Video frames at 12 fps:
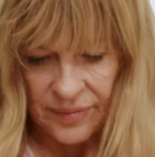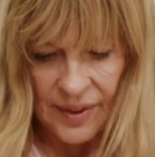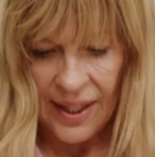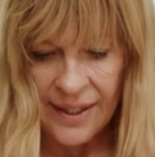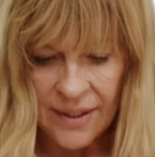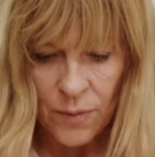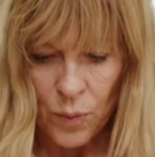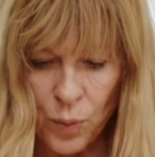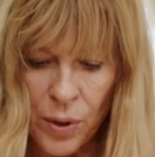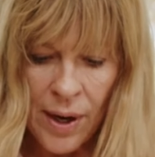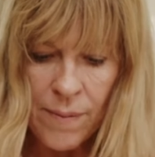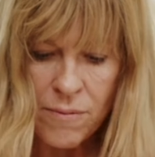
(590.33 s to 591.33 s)
And
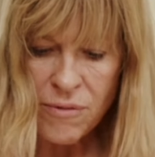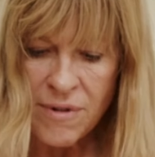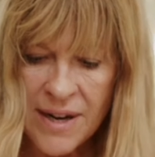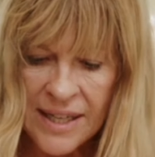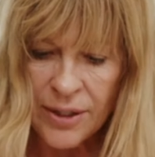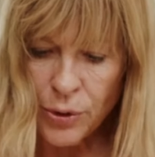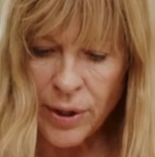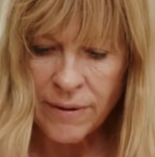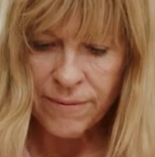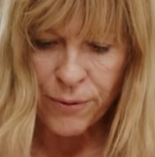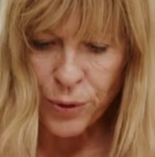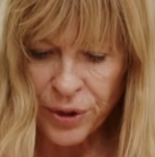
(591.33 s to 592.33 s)
what I'm really
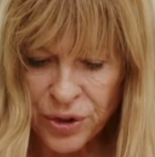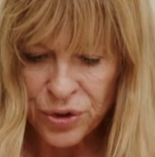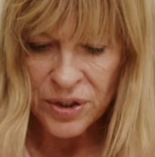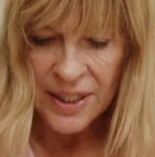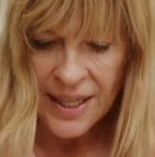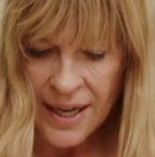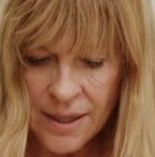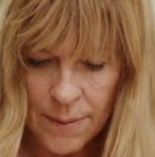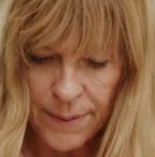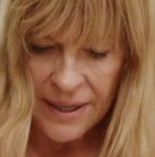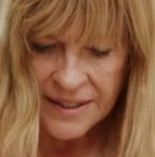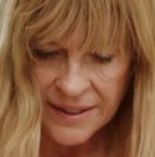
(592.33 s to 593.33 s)
looking for, can you see how the
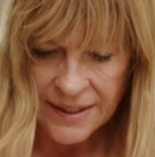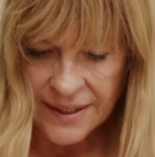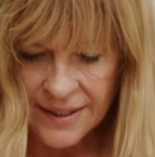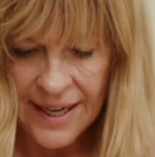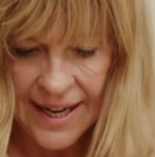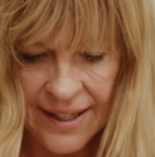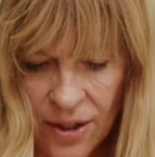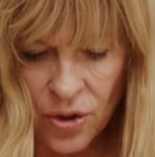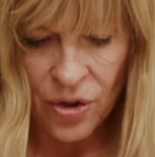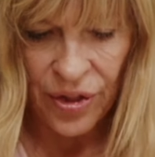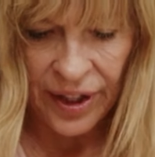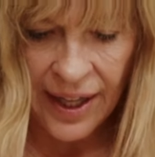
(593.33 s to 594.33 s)
pasta's taking
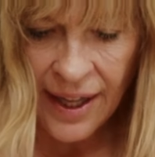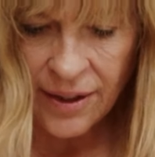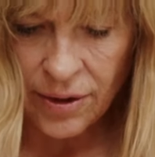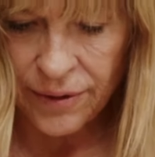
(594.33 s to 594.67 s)
on the colour